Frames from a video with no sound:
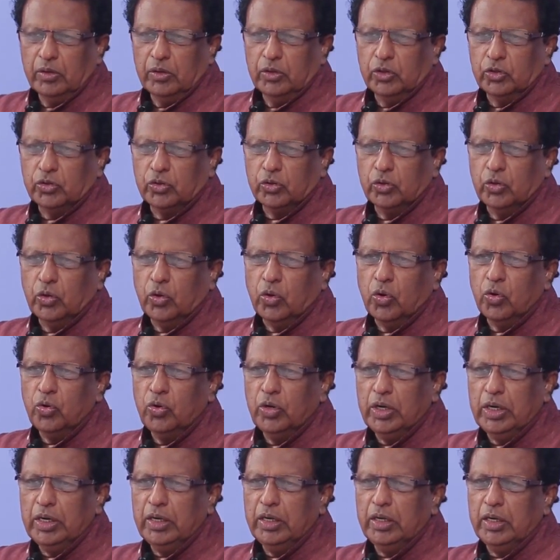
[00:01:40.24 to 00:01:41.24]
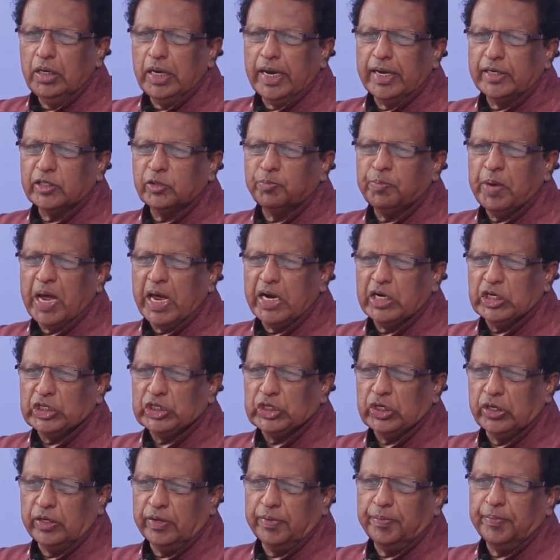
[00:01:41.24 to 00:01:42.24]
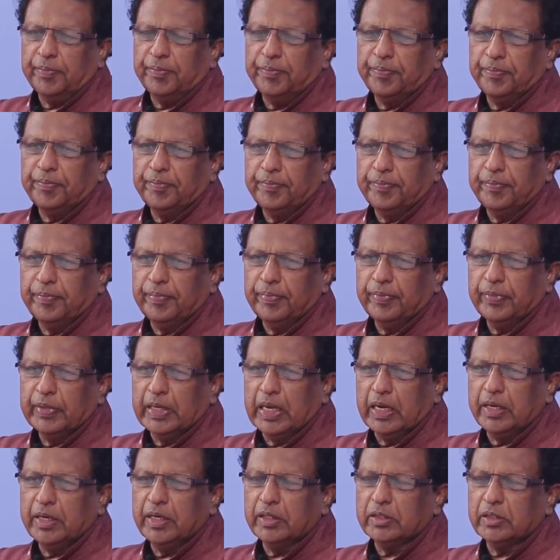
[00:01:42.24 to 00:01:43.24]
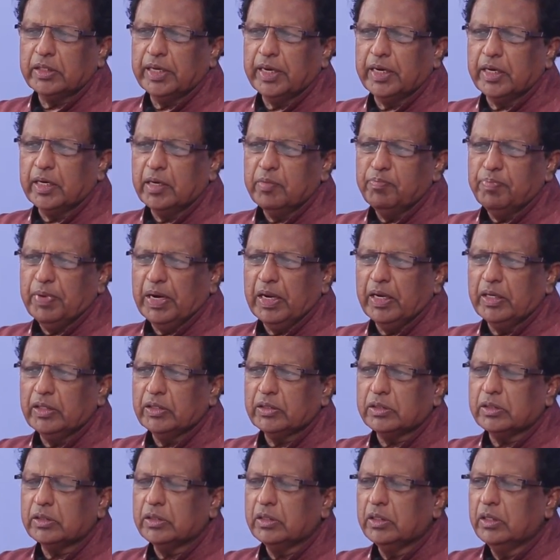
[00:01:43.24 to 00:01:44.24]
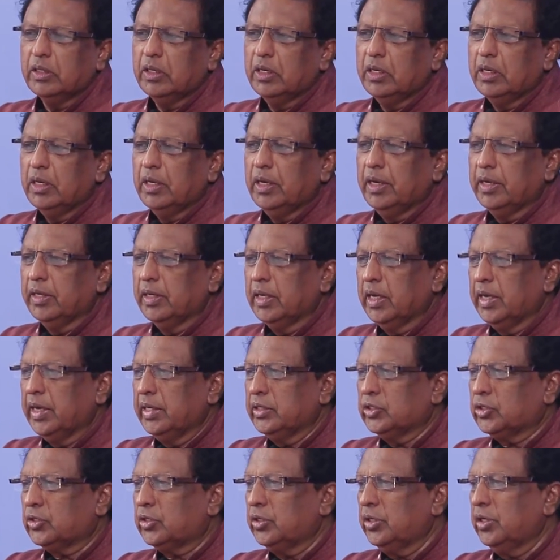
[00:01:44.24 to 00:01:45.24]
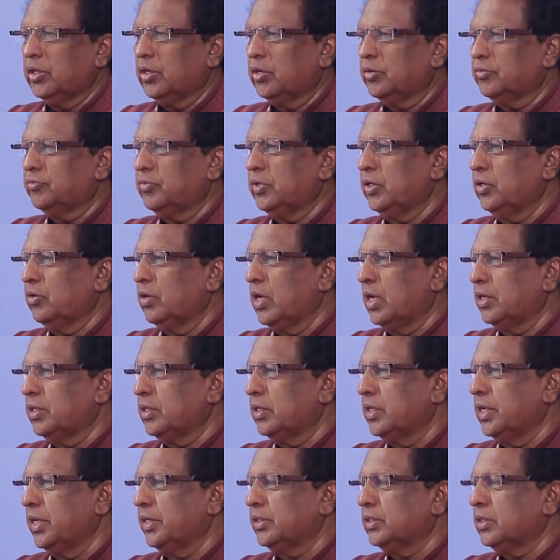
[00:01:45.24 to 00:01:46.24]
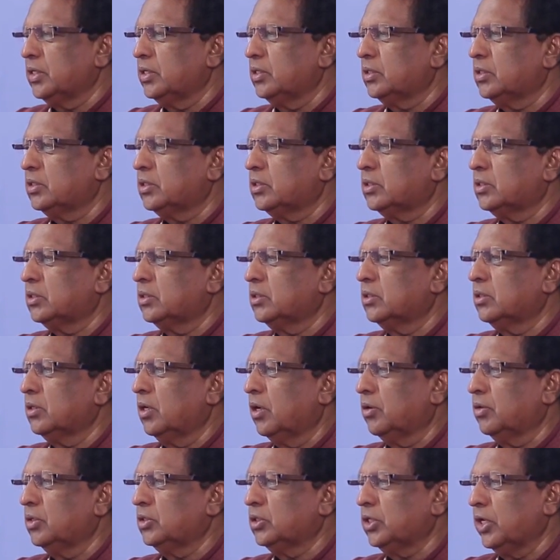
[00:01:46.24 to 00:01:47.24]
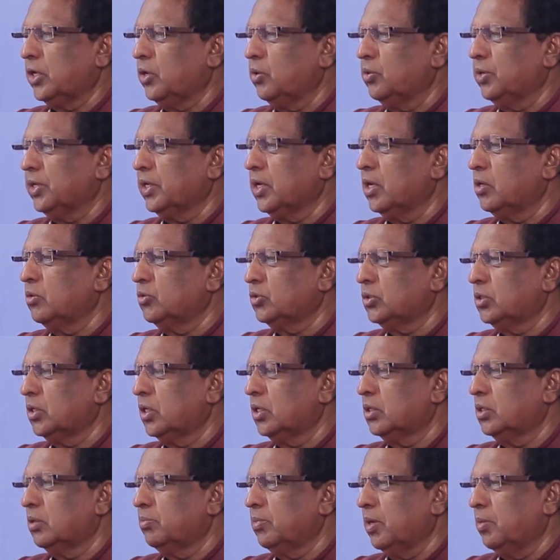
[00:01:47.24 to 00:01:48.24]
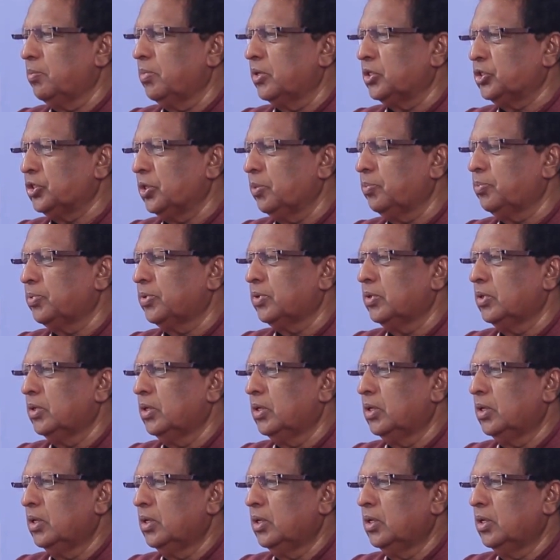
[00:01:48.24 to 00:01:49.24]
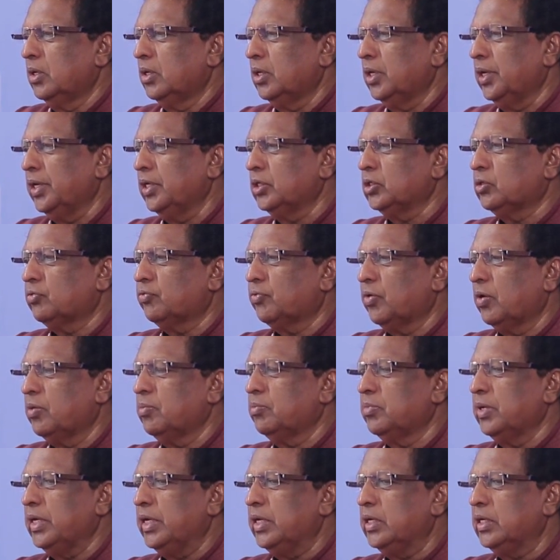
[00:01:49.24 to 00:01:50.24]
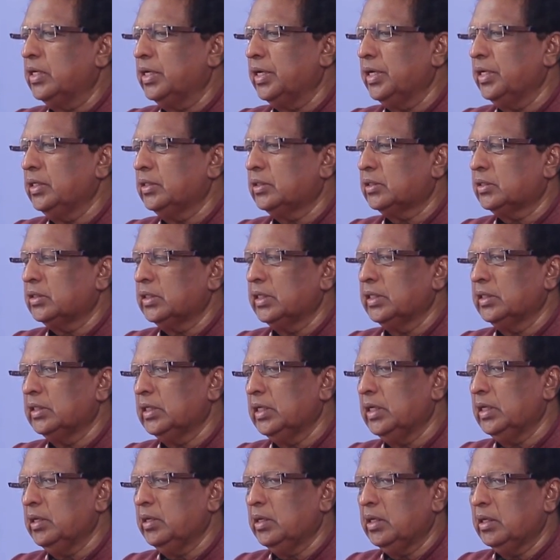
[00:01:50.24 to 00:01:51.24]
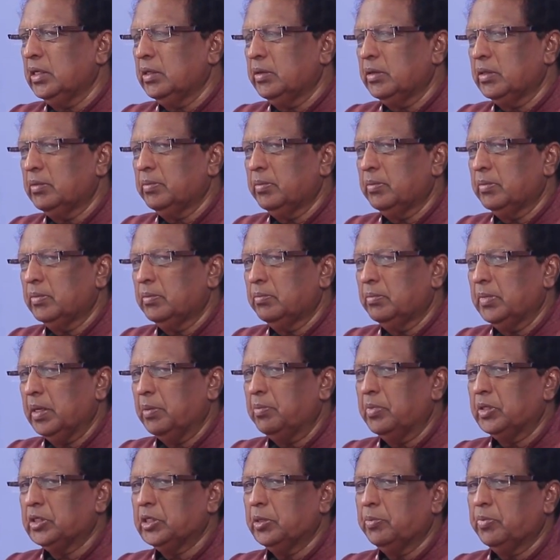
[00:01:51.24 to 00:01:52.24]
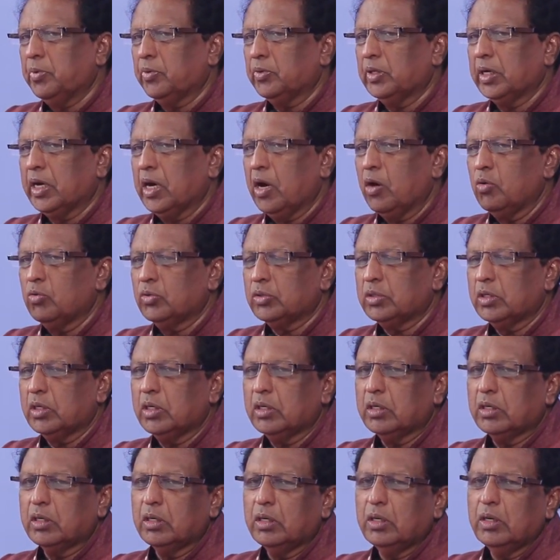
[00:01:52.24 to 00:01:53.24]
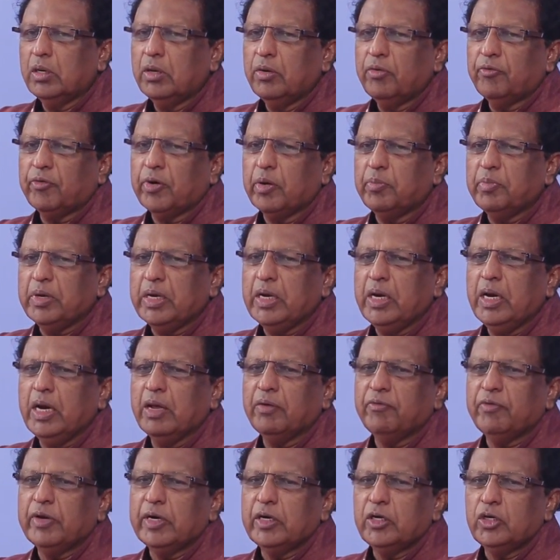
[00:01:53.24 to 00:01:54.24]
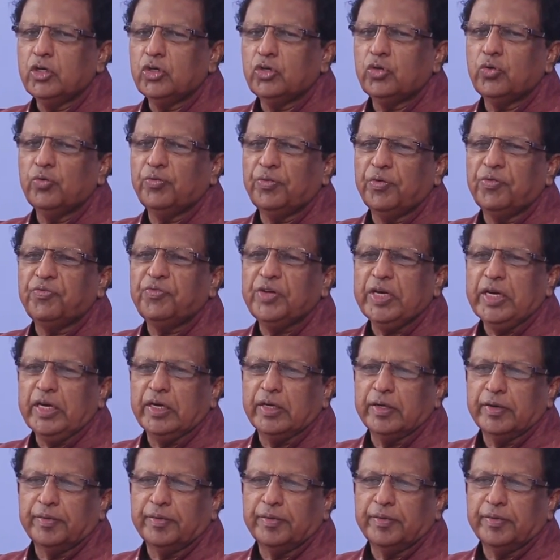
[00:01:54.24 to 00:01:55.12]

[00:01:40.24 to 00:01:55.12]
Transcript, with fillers: So the only expansion that has taken place in the history of the United Nations or the Security Council membership is from increasing the membership of the Council from 11 to 15.